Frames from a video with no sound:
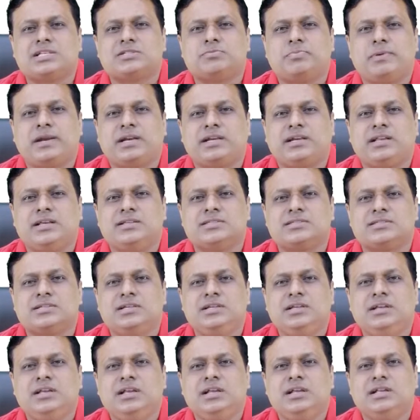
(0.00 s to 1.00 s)

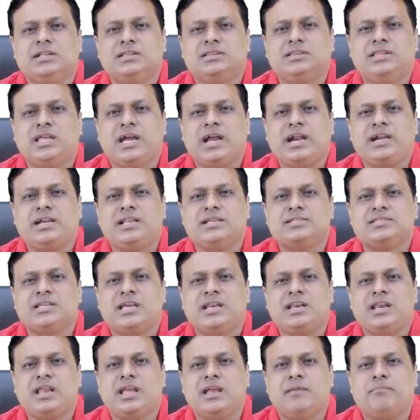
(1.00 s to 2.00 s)
expectancy, that is
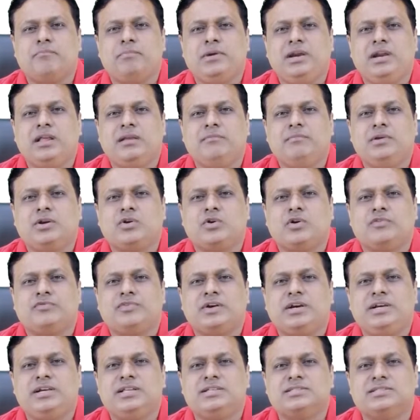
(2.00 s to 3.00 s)
an epidemic
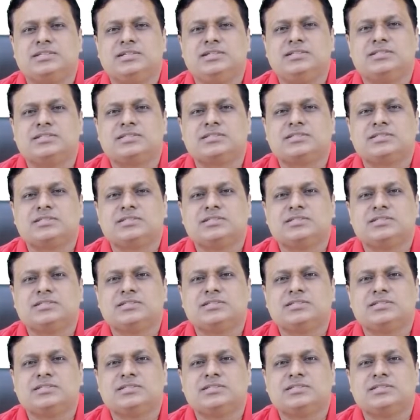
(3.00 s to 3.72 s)
of a disease.